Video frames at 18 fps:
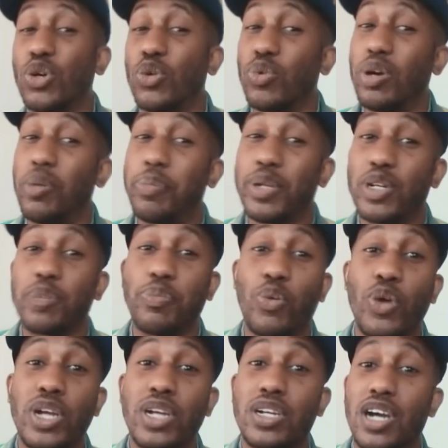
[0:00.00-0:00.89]
to a real bitter
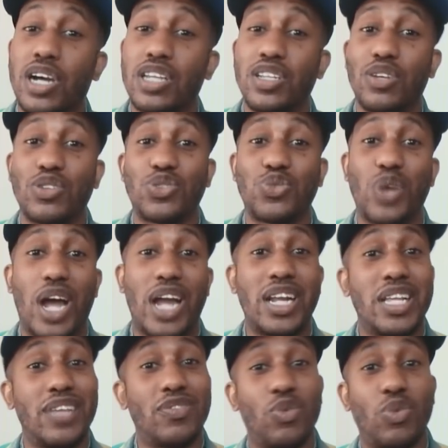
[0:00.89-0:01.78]
point, Carlos, where I
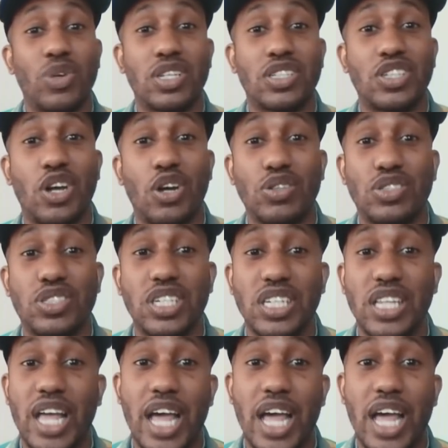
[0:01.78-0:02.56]
didn't even want to talk to